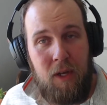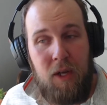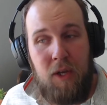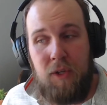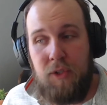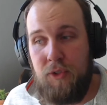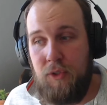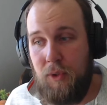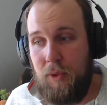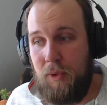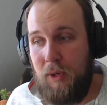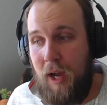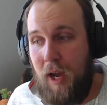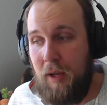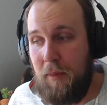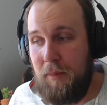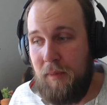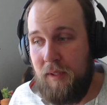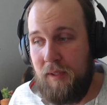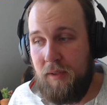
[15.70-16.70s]
So
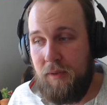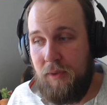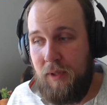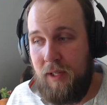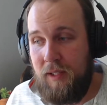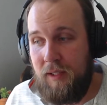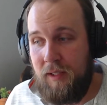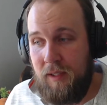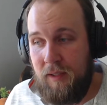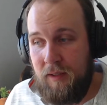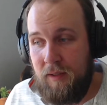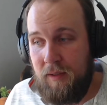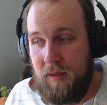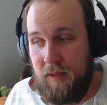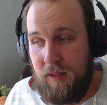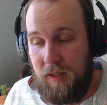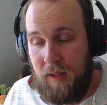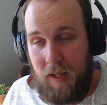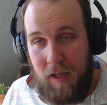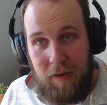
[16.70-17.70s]
I've been creating
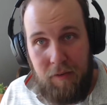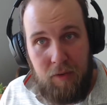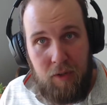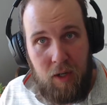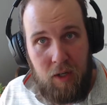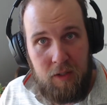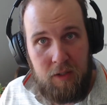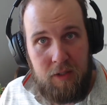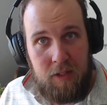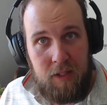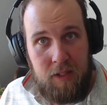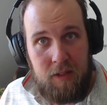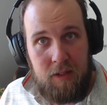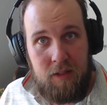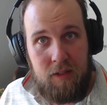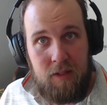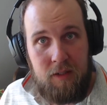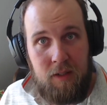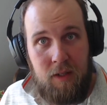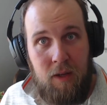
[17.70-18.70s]
live content